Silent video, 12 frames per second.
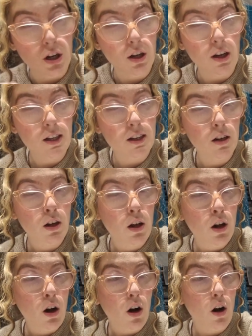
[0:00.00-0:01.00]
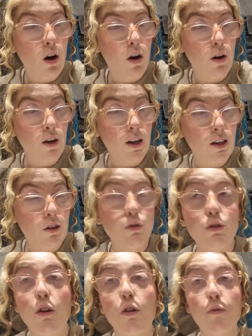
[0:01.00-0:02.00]
I like. I
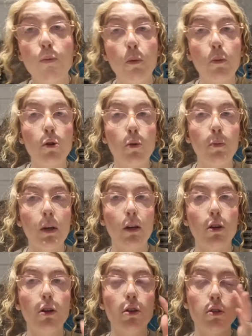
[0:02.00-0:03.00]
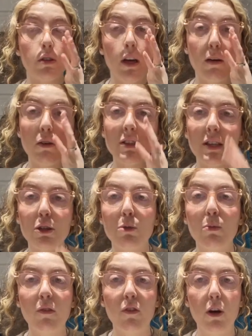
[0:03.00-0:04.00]
used to love bubblegum pink colours. Now I tend to
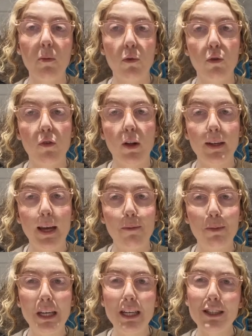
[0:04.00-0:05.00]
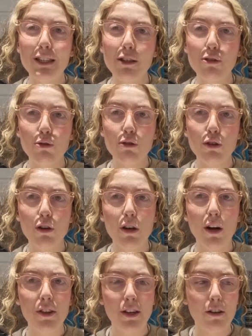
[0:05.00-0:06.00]
prefer more of like a peachy sort of colour.
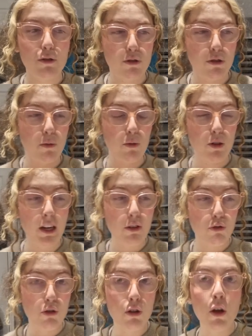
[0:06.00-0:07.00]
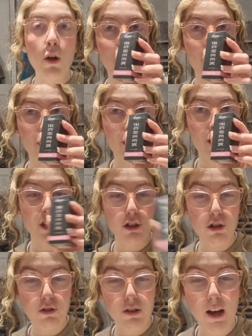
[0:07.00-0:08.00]
I think it looks a little more natural, but we'll indeed
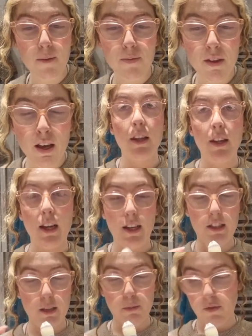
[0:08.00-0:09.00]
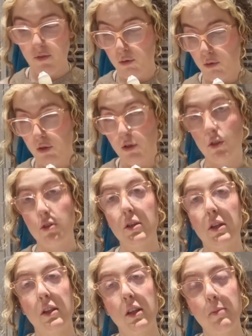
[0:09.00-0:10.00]
use that. And then lastly, before
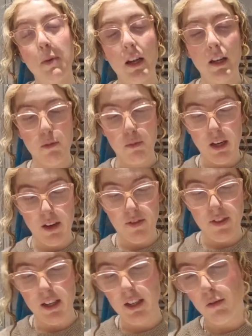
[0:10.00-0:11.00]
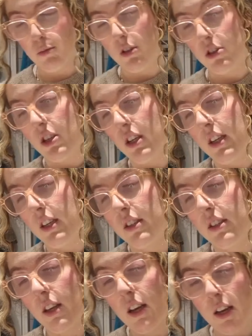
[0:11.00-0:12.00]
discussing the palette, we have this, which
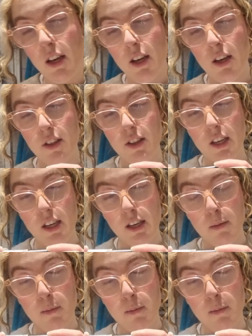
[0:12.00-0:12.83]
is the